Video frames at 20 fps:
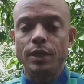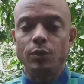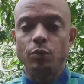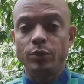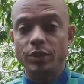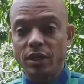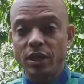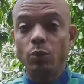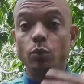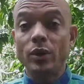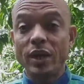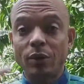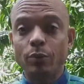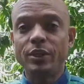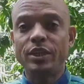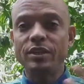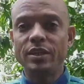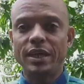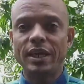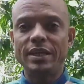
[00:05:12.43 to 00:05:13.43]
we are
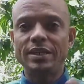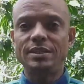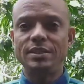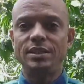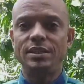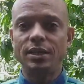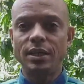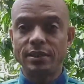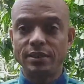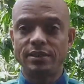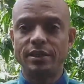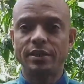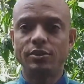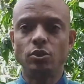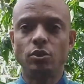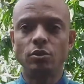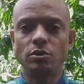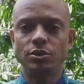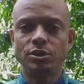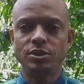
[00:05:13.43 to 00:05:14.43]
within the IT and
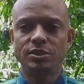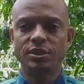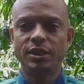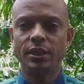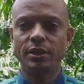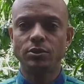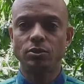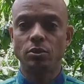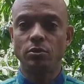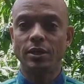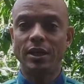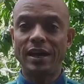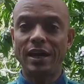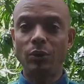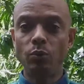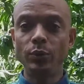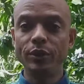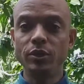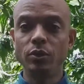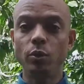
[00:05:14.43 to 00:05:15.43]
technology sector, right?
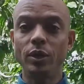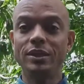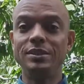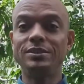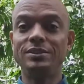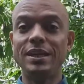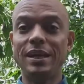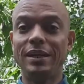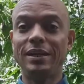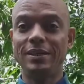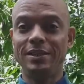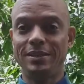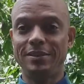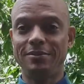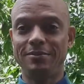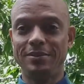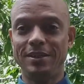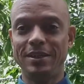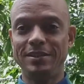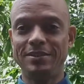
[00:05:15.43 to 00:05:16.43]
And we know exactly,
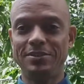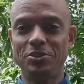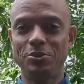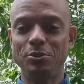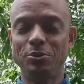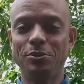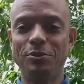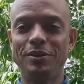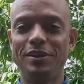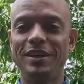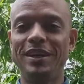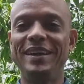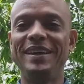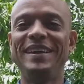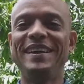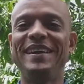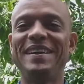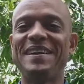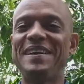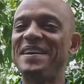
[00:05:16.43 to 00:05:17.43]
right? So
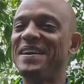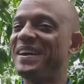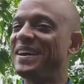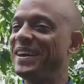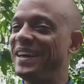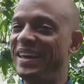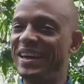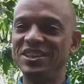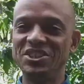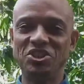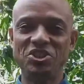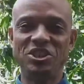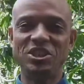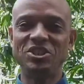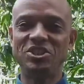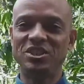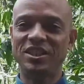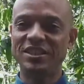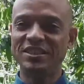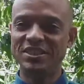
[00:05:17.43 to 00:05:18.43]
it's
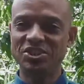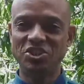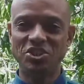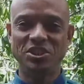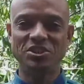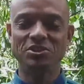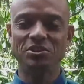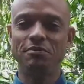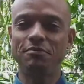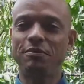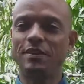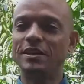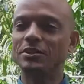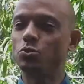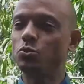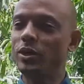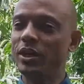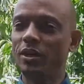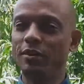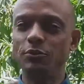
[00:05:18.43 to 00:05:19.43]
changing and it's changing
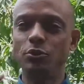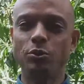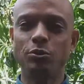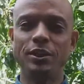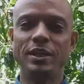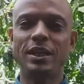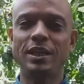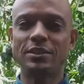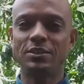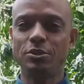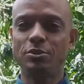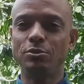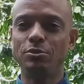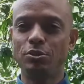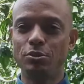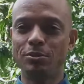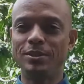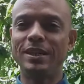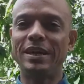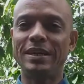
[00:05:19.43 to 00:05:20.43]
fast. We have to react
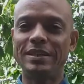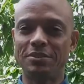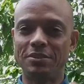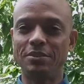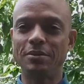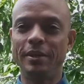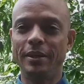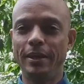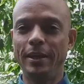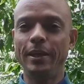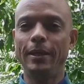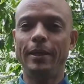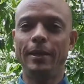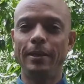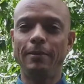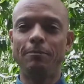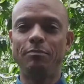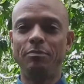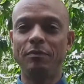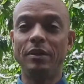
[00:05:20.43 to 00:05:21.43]
to that
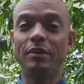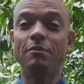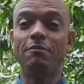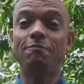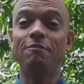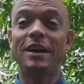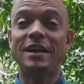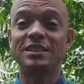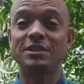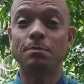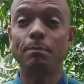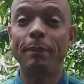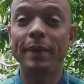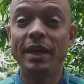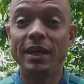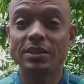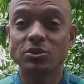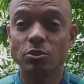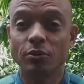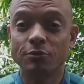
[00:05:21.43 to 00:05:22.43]
fast
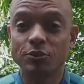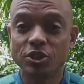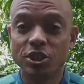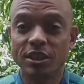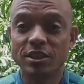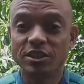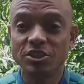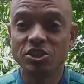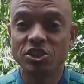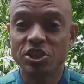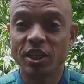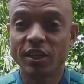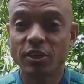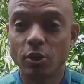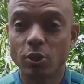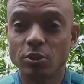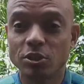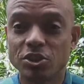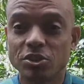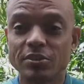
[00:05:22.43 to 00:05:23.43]
pace of change in
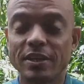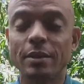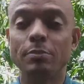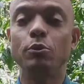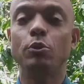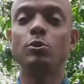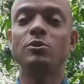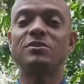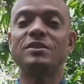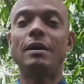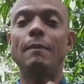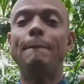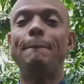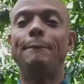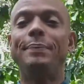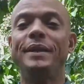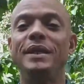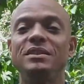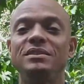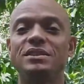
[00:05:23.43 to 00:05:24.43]
technology, right? Because that
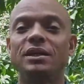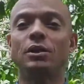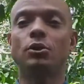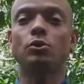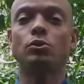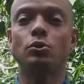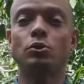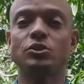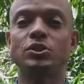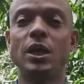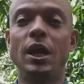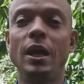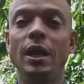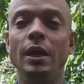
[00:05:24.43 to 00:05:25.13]
brings across